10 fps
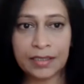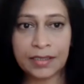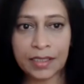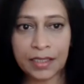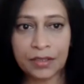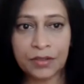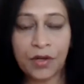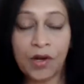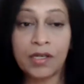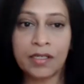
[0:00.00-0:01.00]
said, do
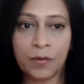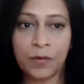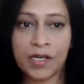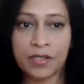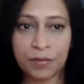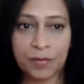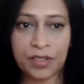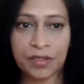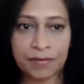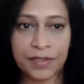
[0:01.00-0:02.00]
not require so
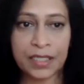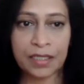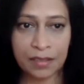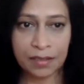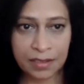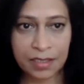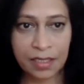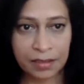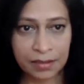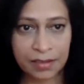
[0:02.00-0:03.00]
much of technical
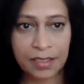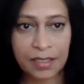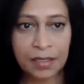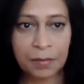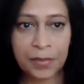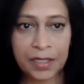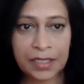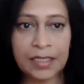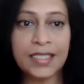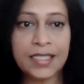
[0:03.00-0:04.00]
skills, but
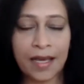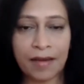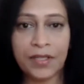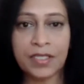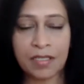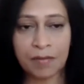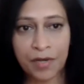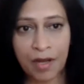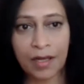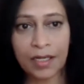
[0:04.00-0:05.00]
at least having some
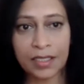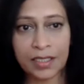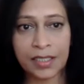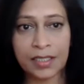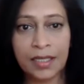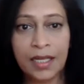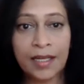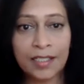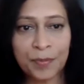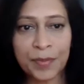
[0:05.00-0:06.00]
knowledge, and
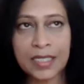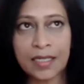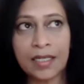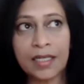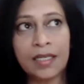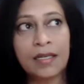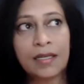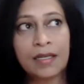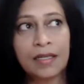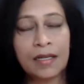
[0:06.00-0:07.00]
especially
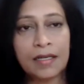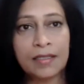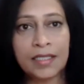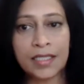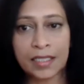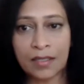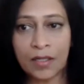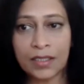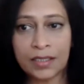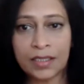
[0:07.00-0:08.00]
the
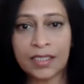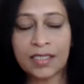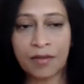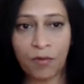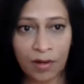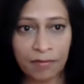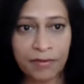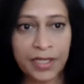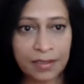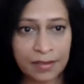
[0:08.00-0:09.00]
technology that is
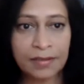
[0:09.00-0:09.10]
evolving.